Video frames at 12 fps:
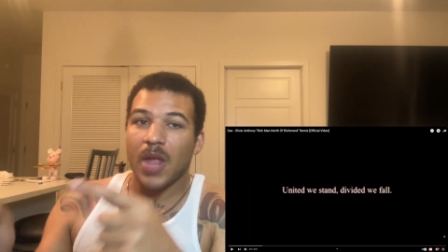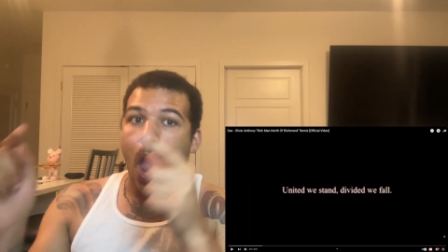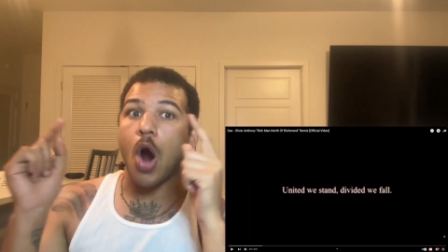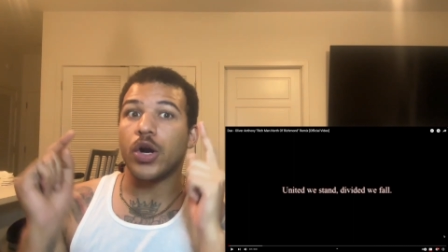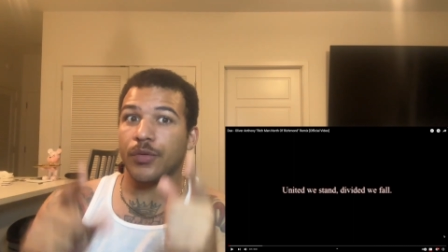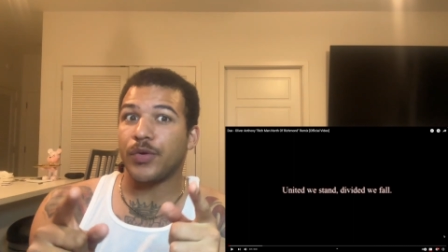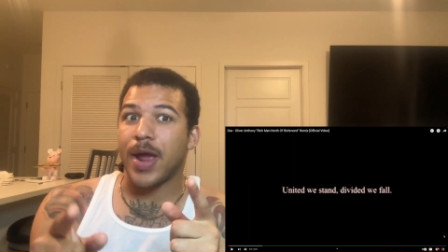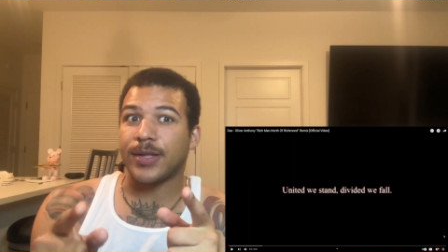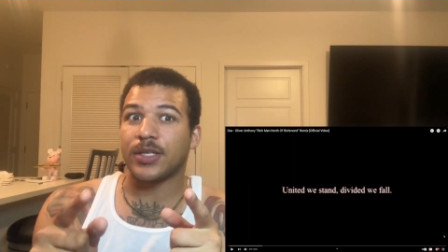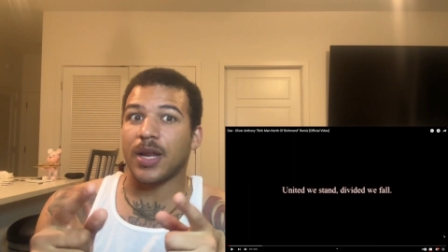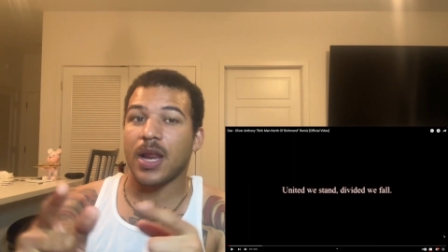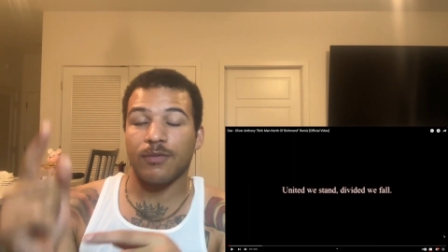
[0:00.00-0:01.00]
I already reacted
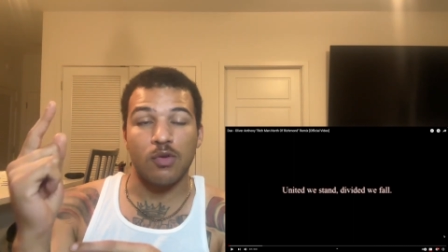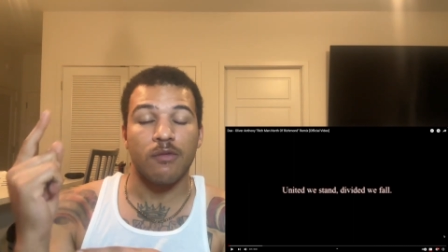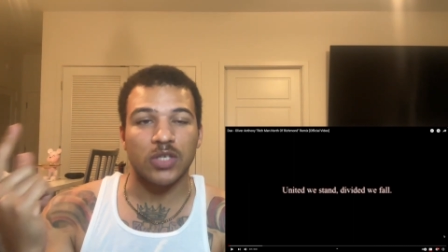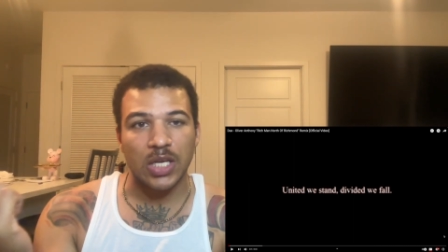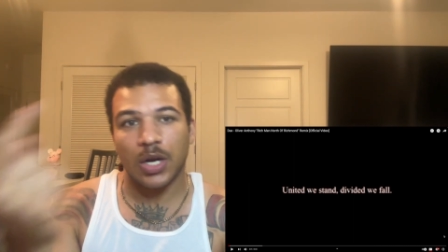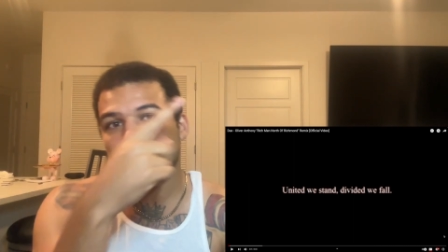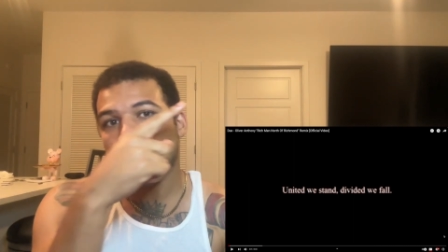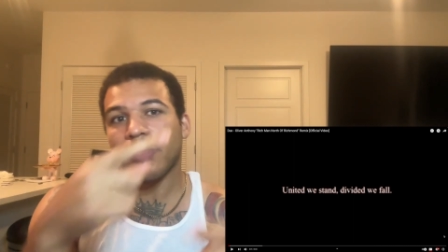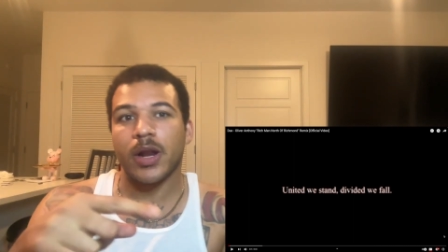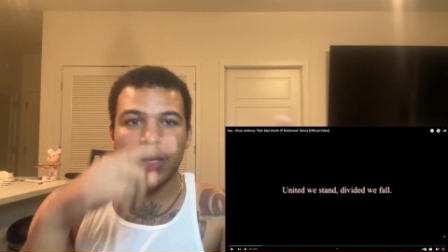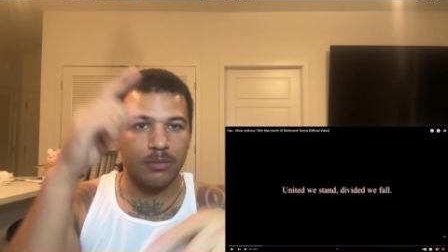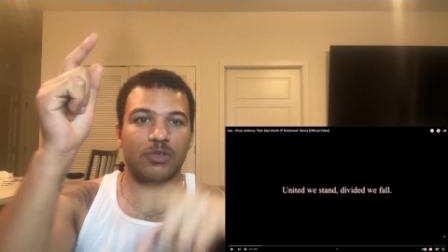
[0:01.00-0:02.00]
to that. If you haven't seen it
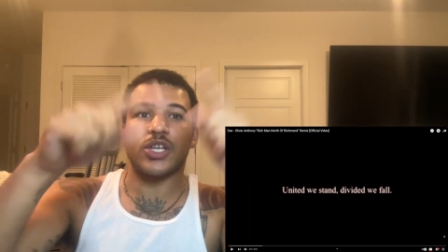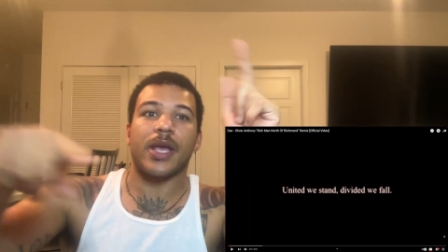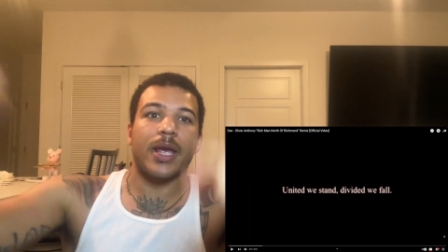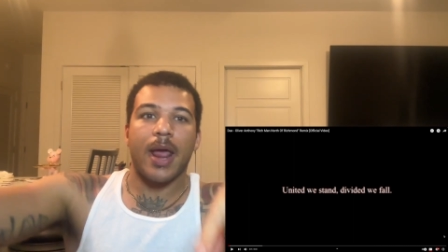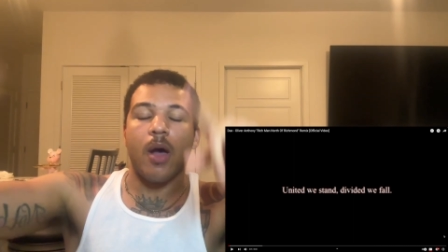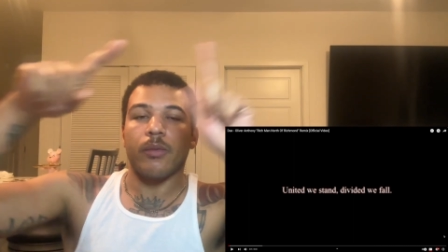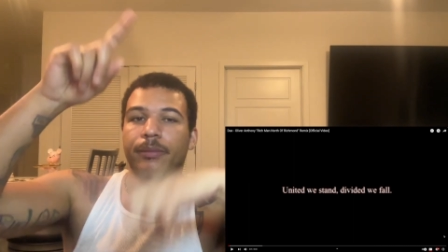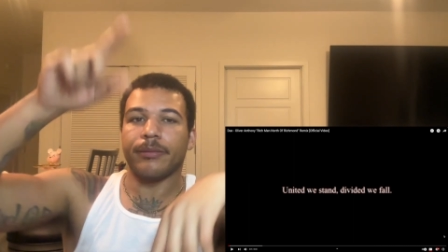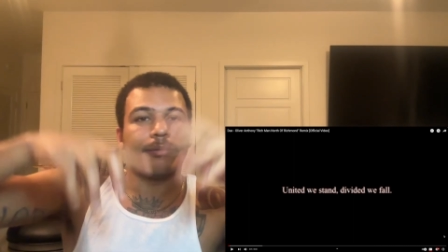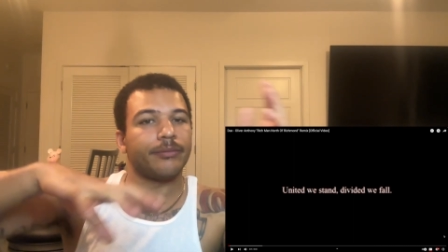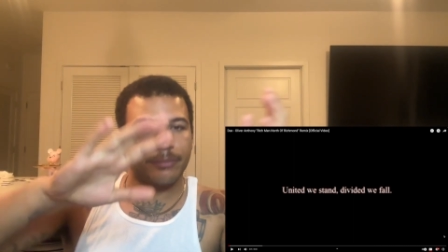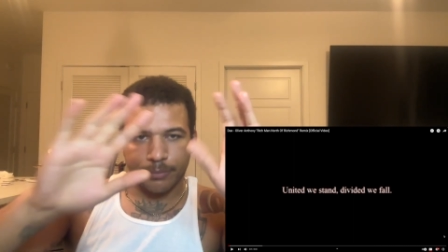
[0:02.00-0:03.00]
already, check it out
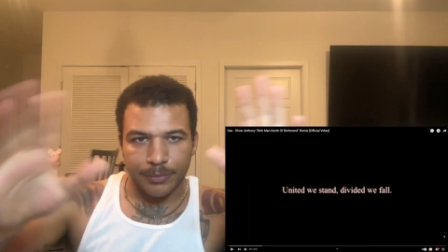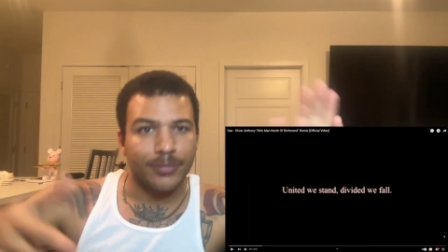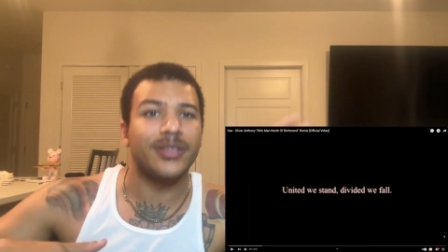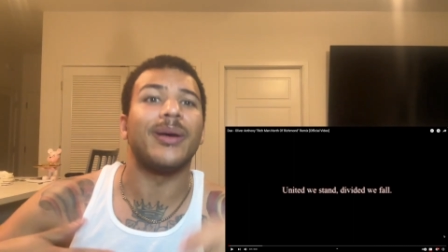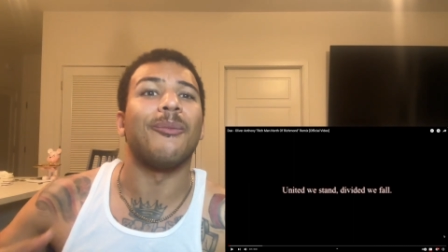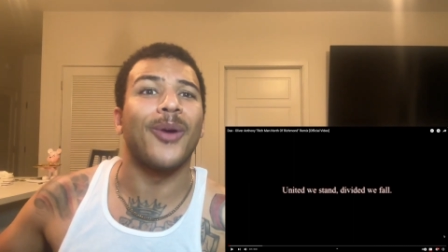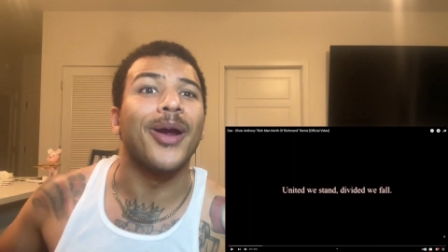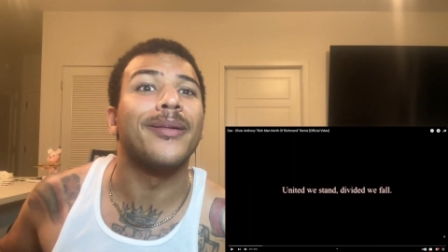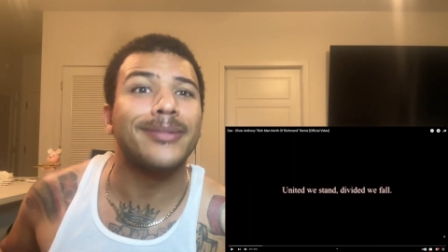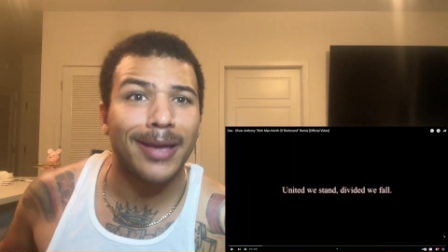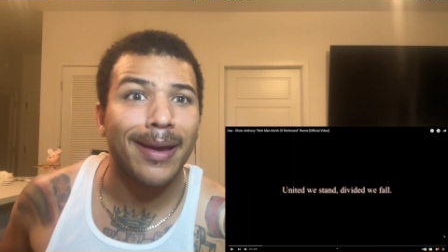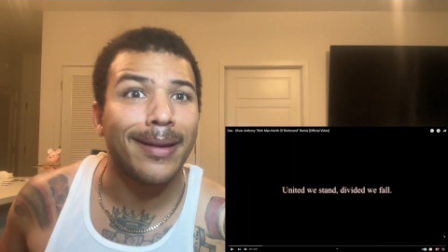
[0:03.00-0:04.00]
somewhere,
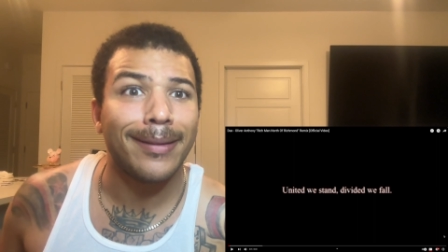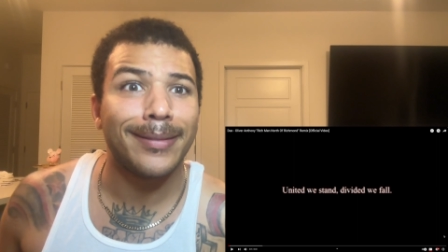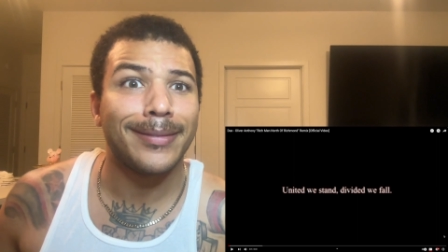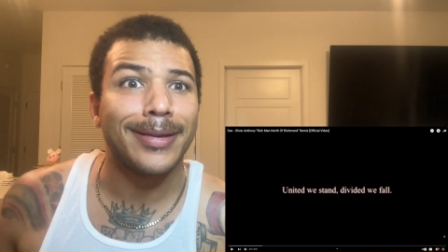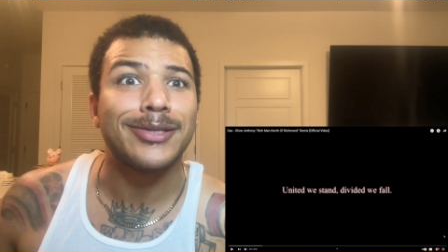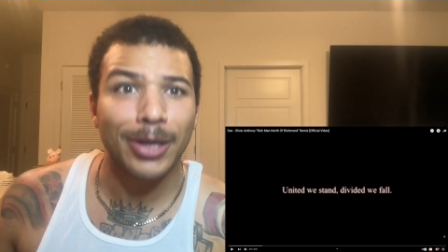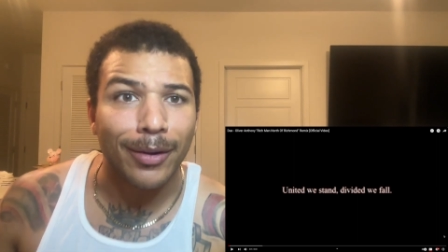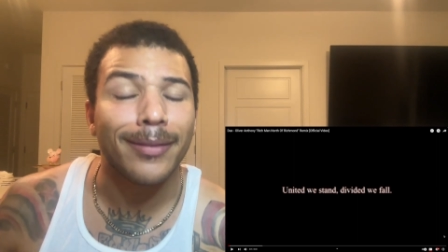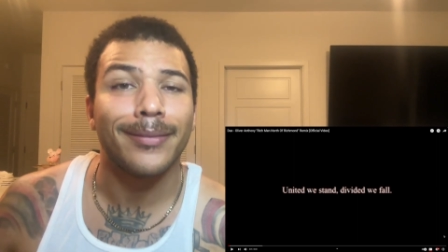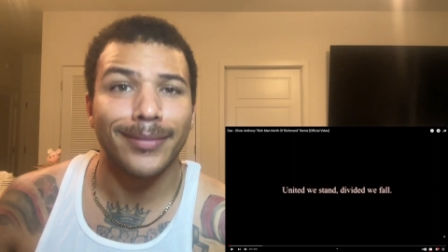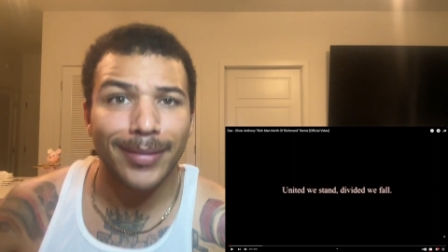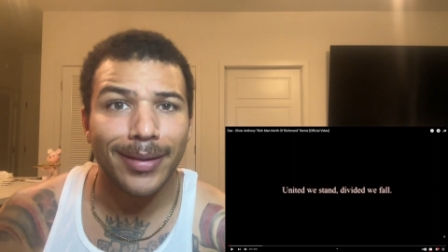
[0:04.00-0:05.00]
okay? It's here,
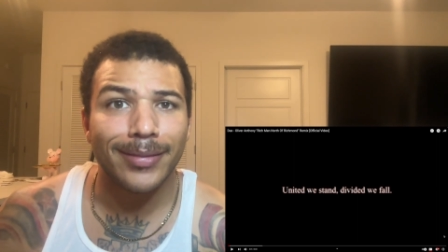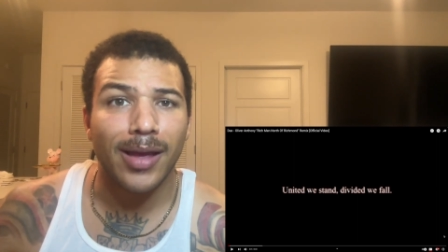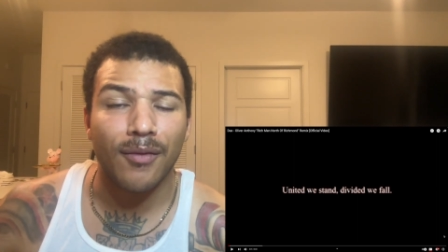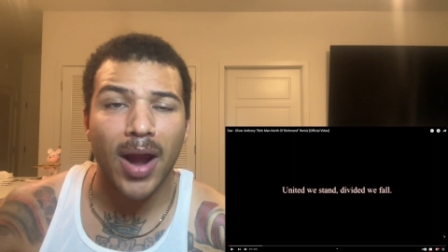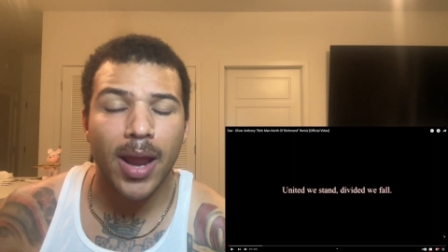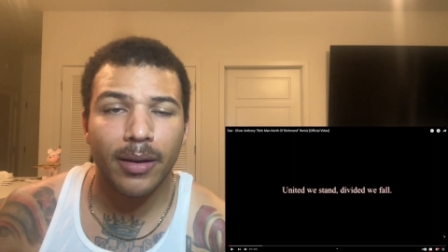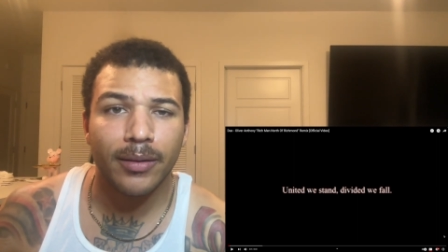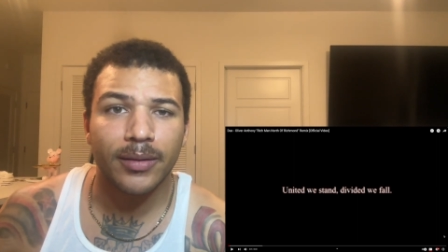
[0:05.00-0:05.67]
all right?